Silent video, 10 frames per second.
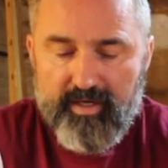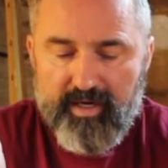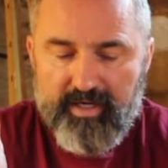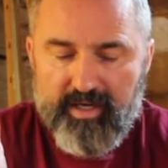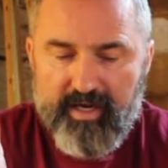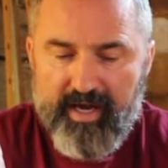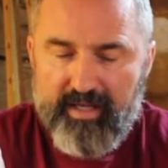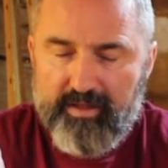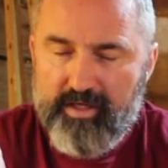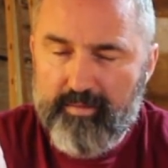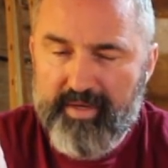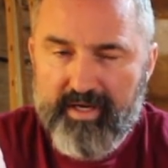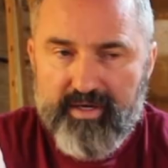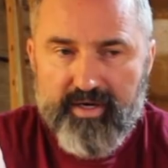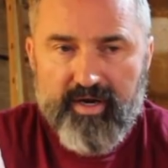I had a little
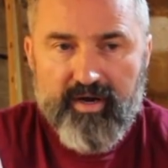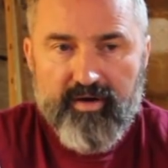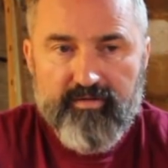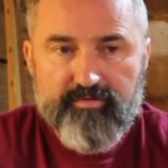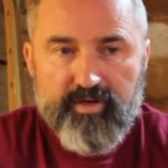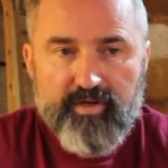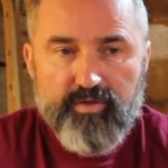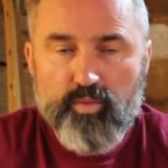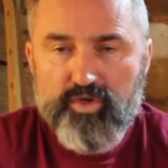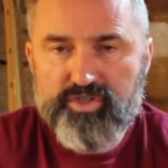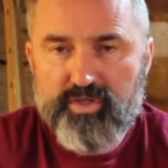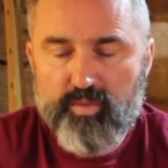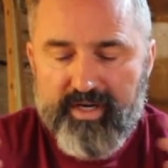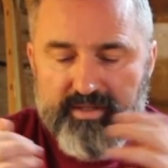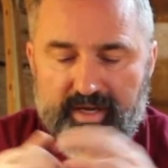bit of the worsted
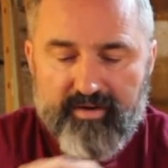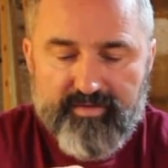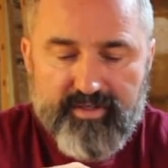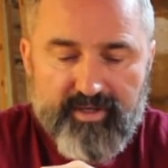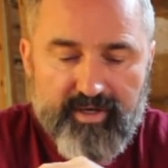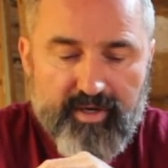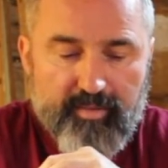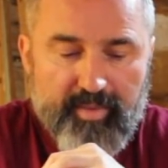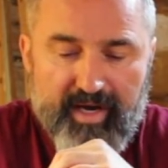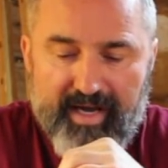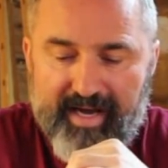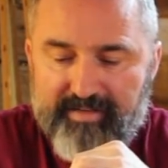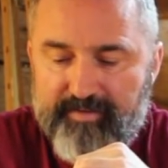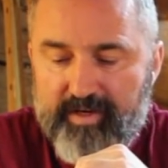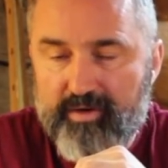weight left, but I had
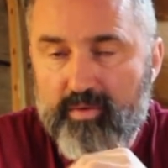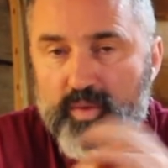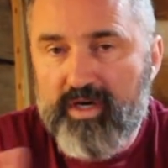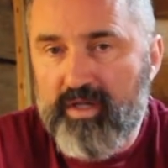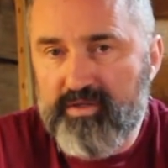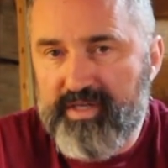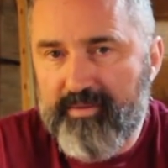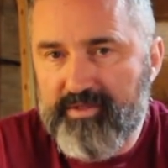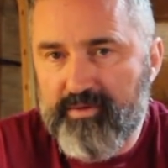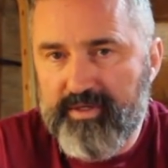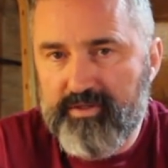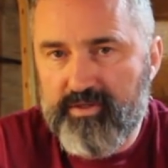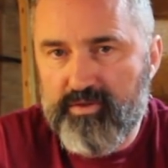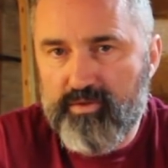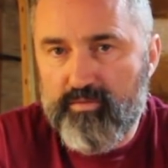to figure out what colors I was going
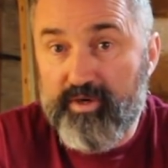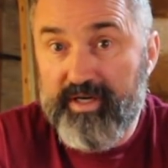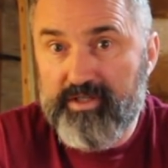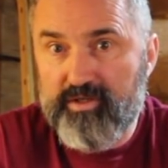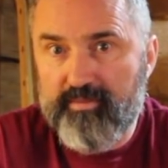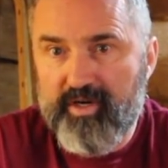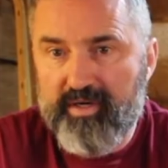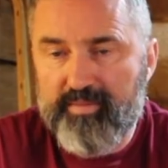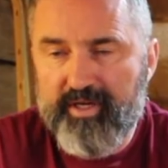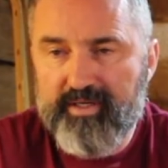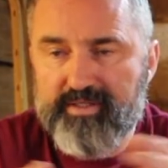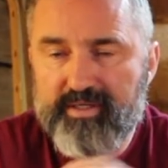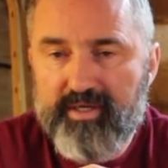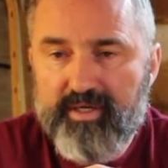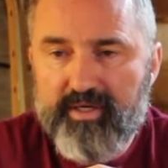to bring to the marketplace.
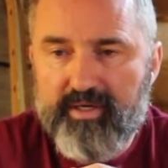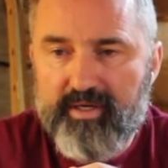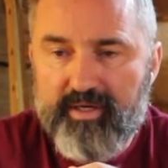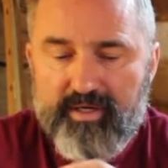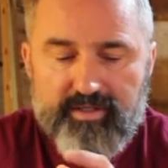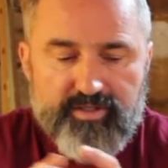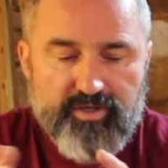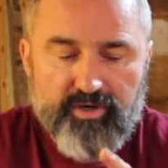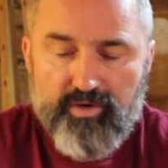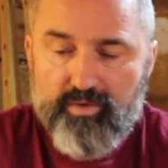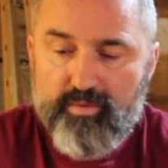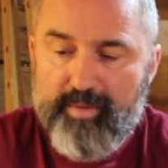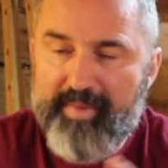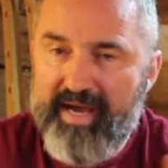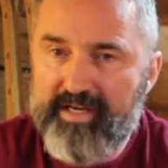And so
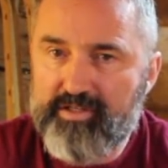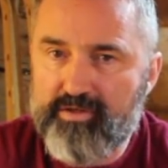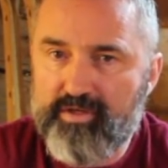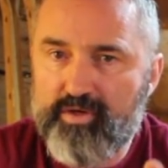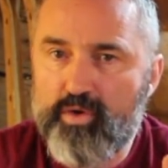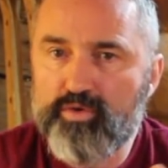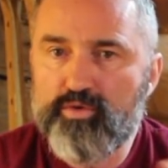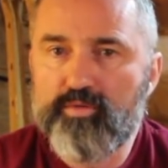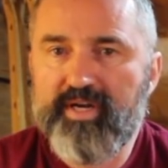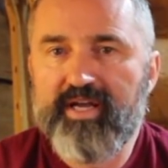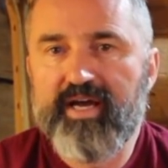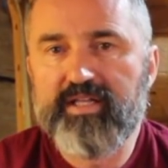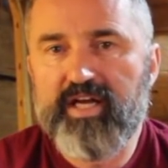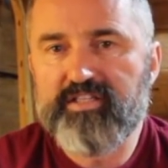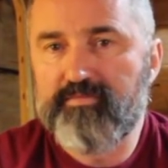went back into the cold room, and I
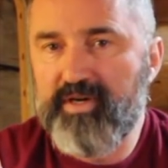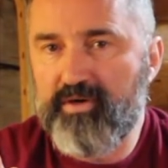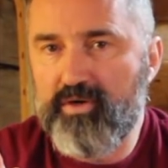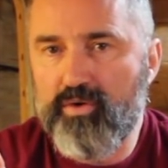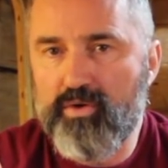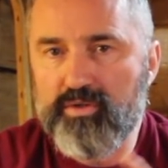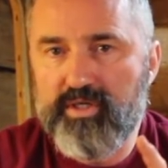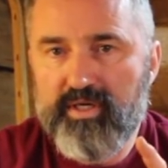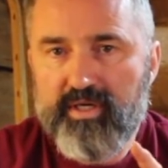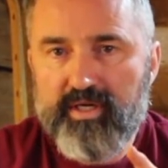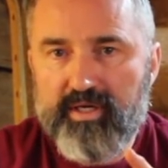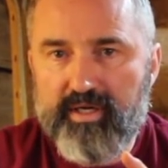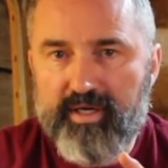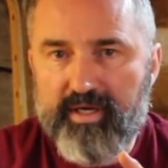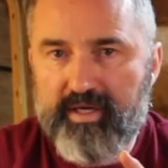had lots of marigold,
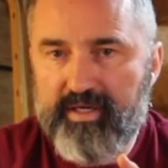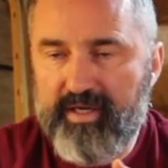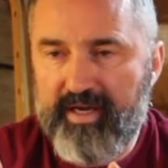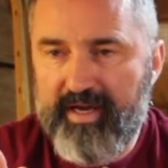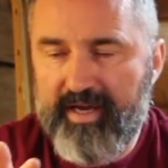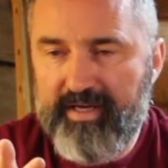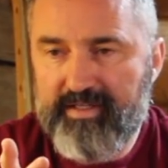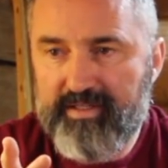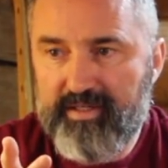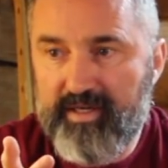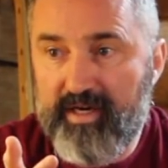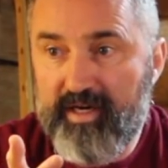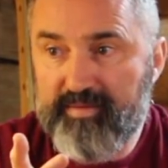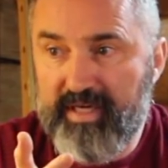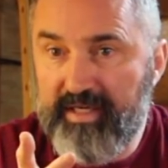and I had
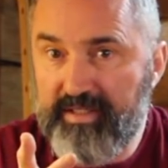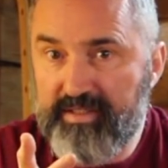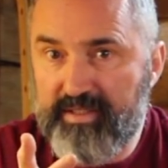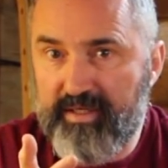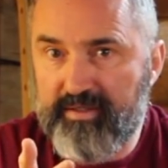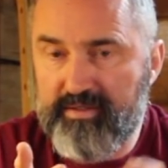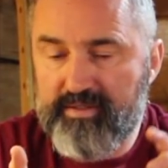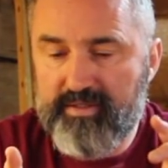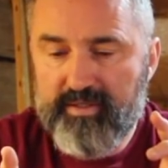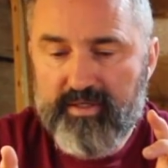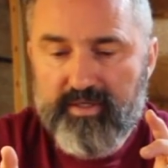some onion skins.